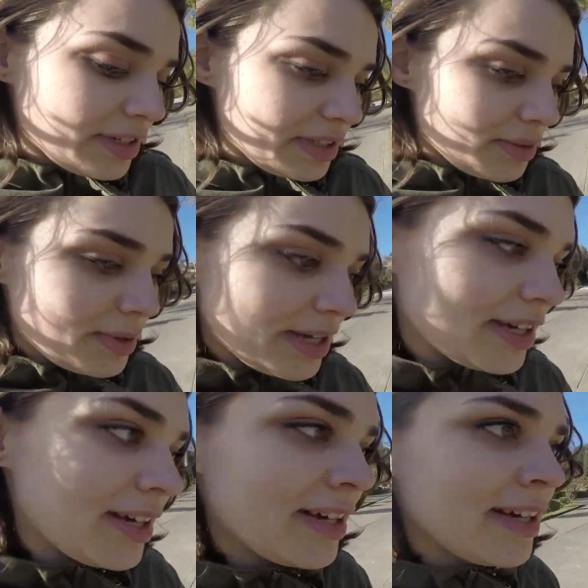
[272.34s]
the rest of the
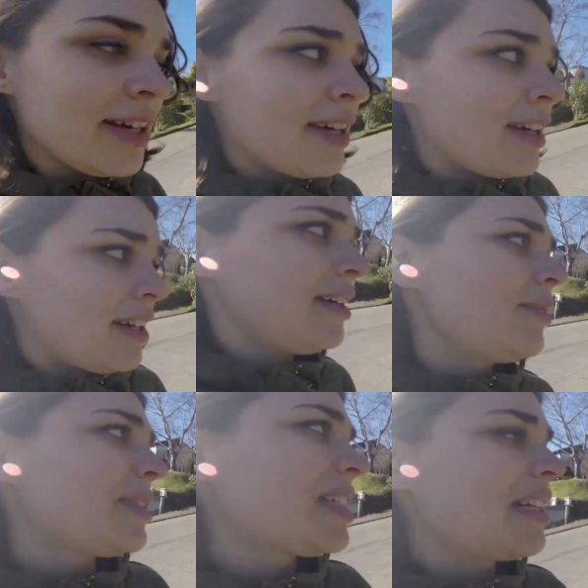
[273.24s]
way.
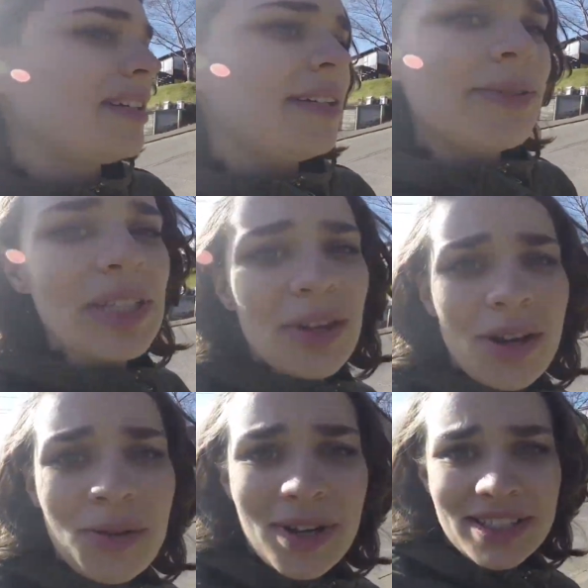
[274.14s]
It was a
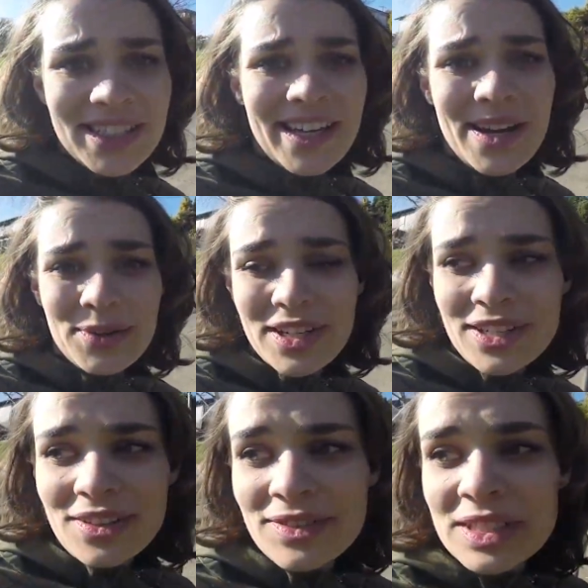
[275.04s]
long walk to get out
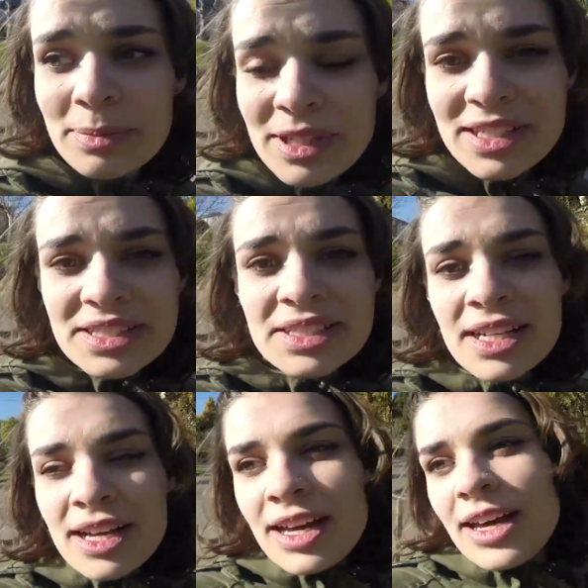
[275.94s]
here in the first place.
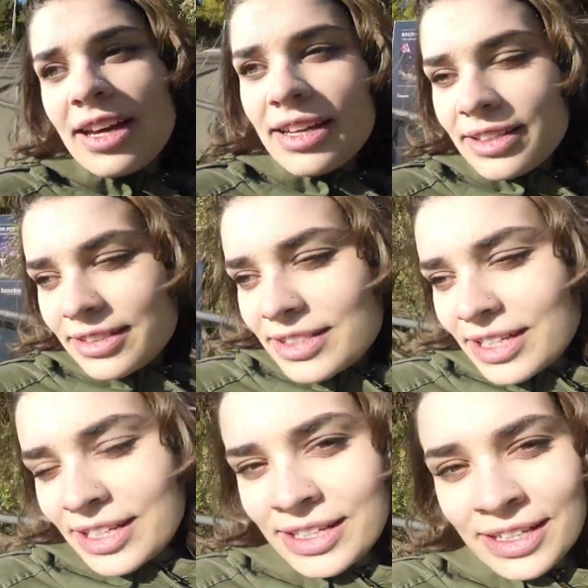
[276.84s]
And
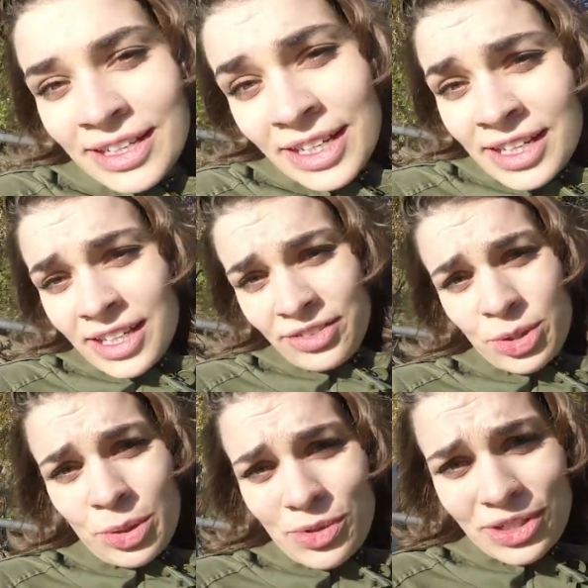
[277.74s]
if
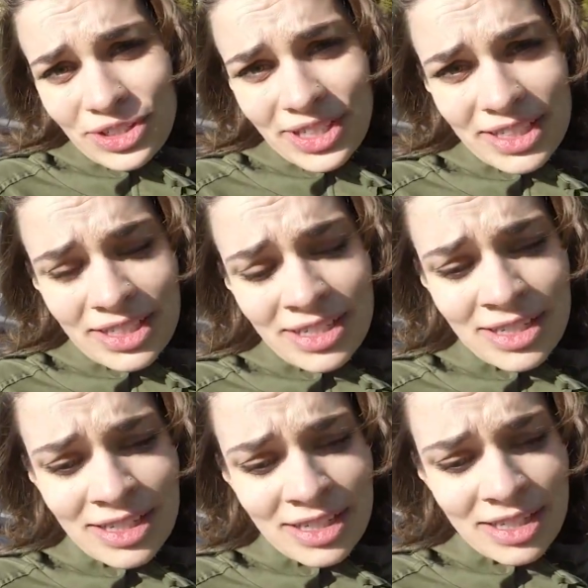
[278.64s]
you're wondering,
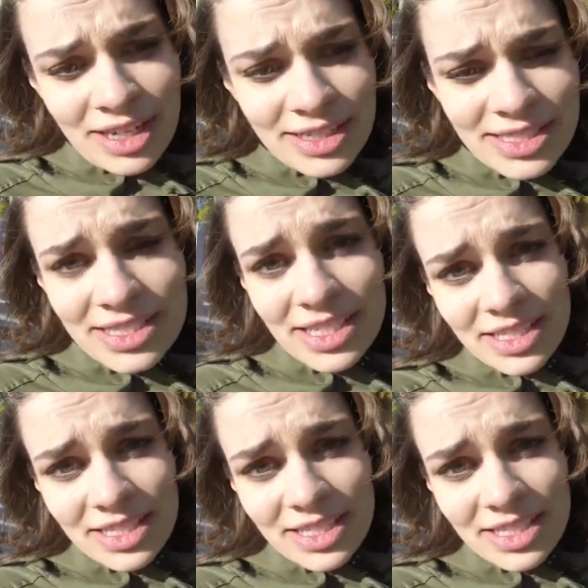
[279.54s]
I did